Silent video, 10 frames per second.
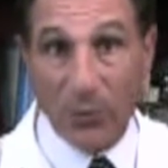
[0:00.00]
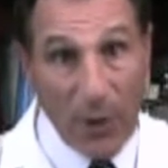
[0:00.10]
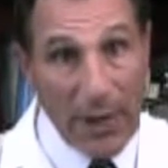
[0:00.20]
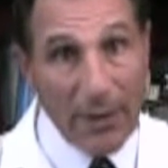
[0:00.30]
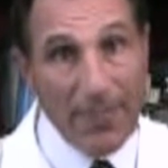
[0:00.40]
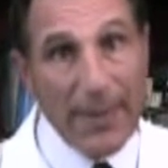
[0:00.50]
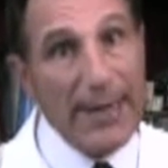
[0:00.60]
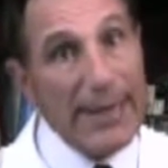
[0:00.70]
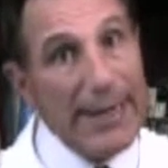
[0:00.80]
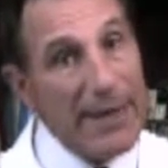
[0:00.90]
Well,
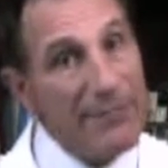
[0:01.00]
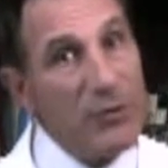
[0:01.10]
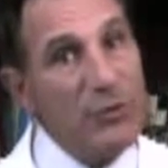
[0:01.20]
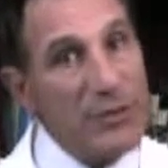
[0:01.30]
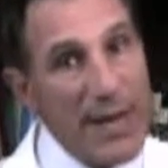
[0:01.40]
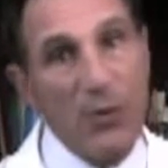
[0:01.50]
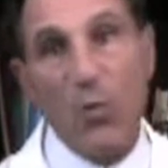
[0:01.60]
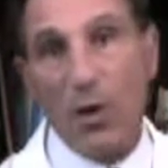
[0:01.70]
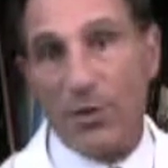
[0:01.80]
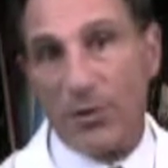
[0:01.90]
if you take
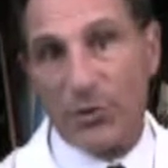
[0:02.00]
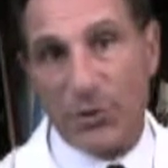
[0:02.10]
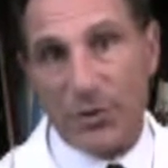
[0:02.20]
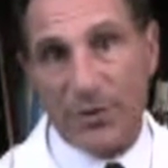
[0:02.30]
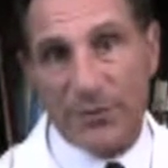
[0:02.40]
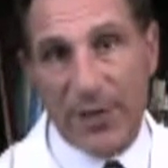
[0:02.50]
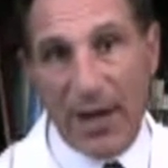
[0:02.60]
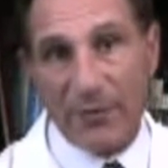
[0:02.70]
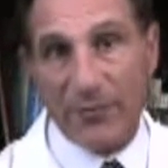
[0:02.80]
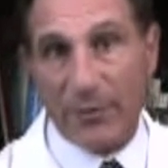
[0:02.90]
one of the nerves
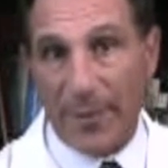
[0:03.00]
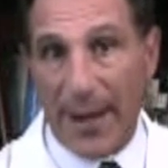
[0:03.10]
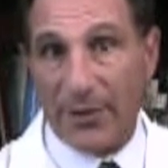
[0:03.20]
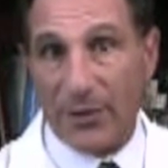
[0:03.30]
out for a man